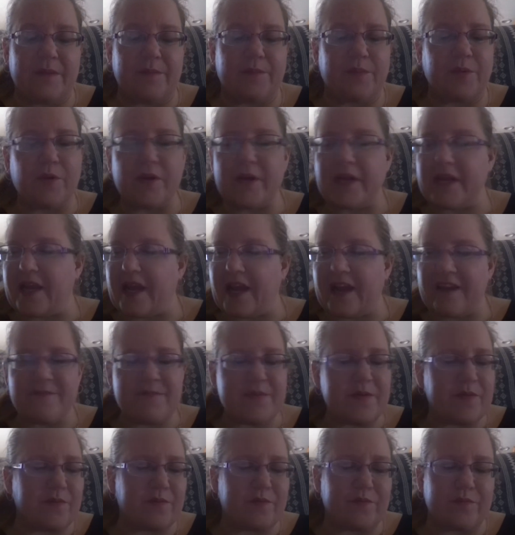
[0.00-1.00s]
boy, I've
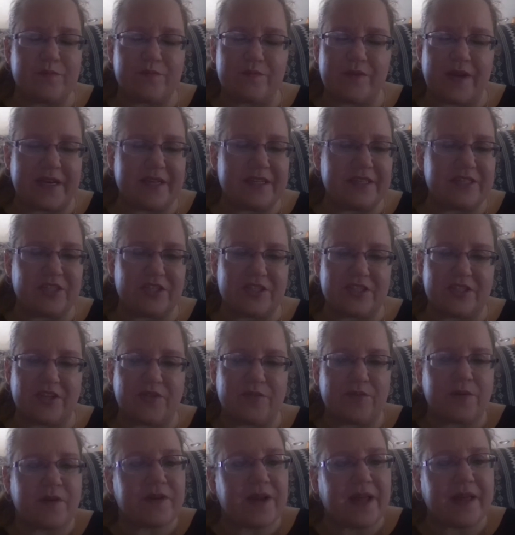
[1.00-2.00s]
been ready just to
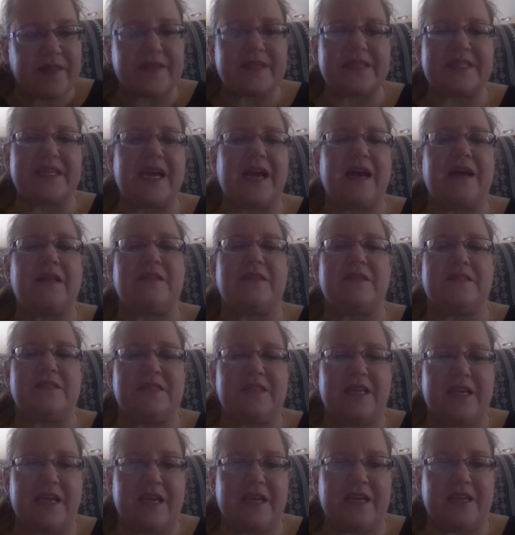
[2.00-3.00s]
throw down the towel and
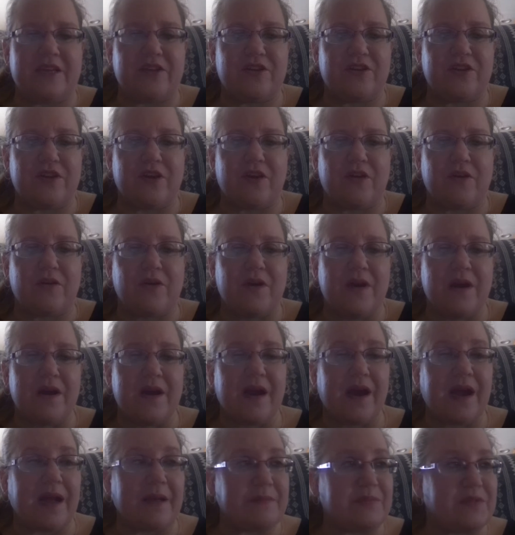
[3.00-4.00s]
say,
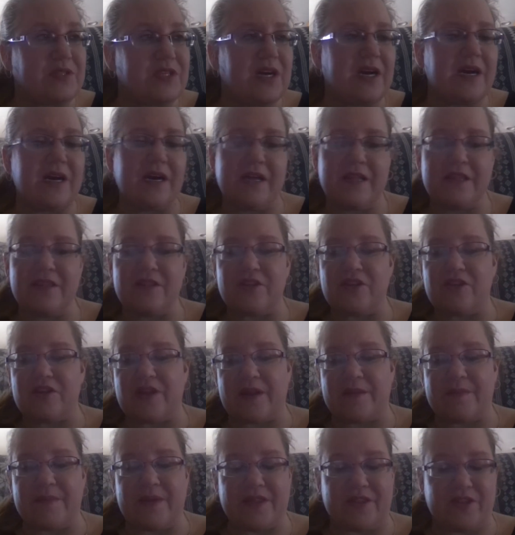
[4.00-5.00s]
I'm done. The
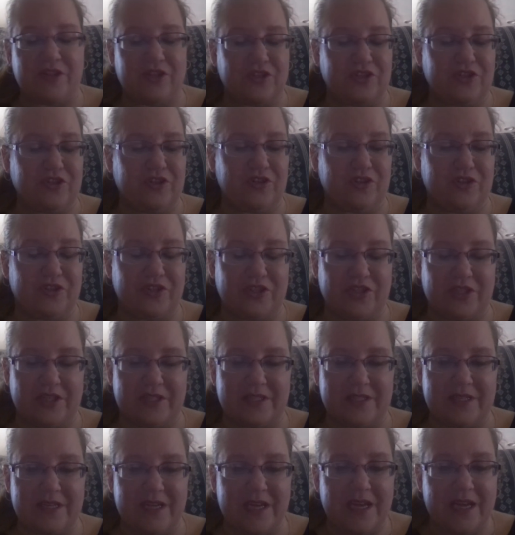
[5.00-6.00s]
United Methodist Church
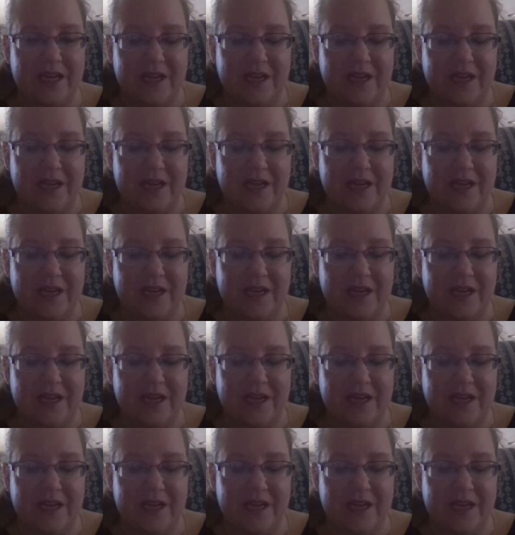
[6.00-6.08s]
just,